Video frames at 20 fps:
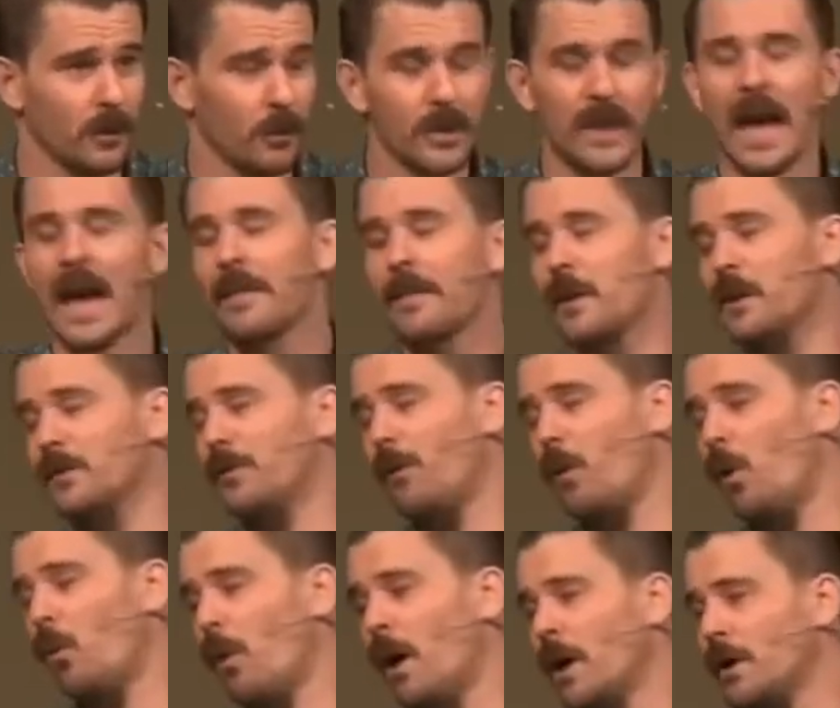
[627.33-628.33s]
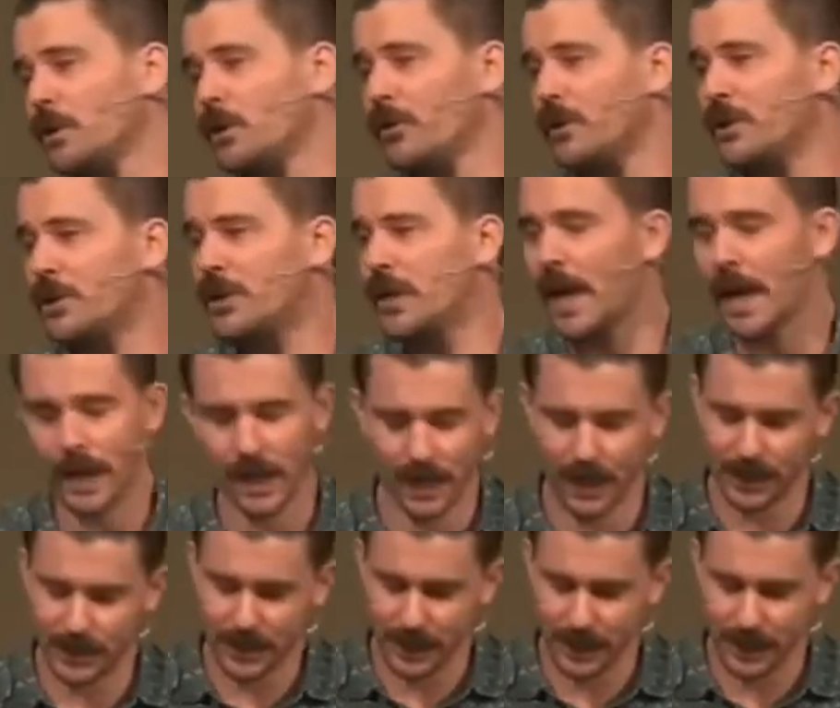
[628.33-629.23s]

Without those four words, Christianity